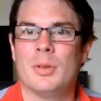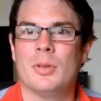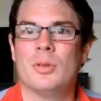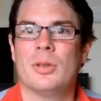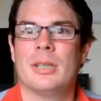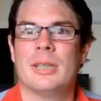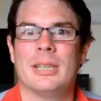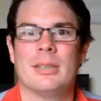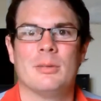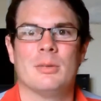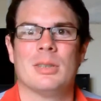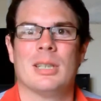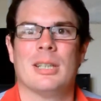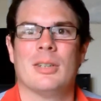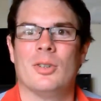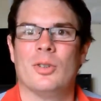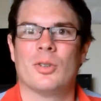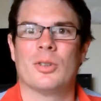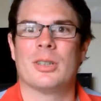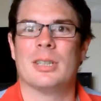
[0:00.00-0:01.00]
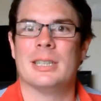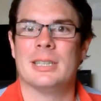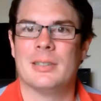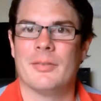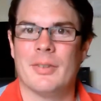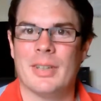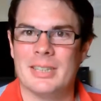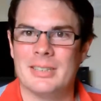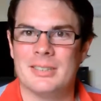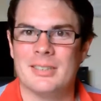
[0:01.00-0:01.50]
But all you did was like organise
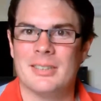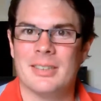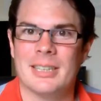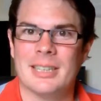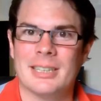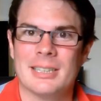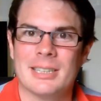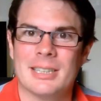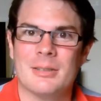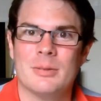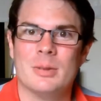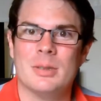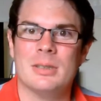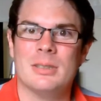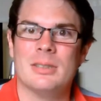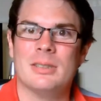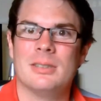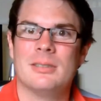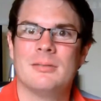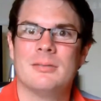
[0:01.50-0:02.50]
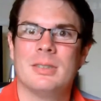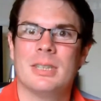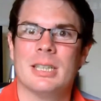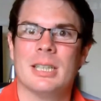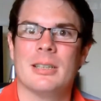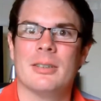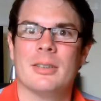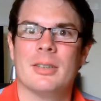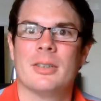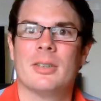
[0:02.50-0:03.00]
events and things. It was,
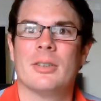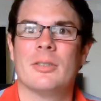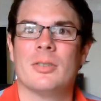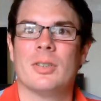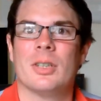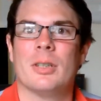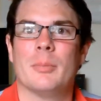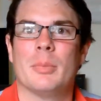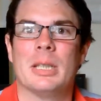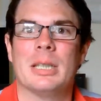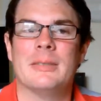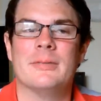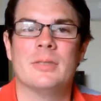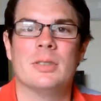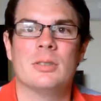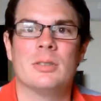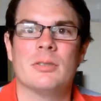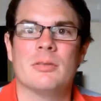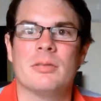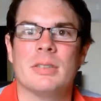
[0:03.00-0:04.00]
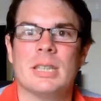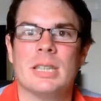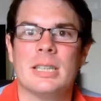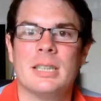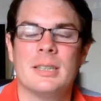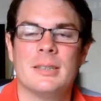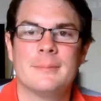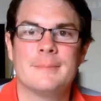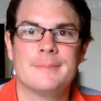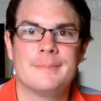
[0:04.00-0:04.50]
you could have done it blindfolded, really.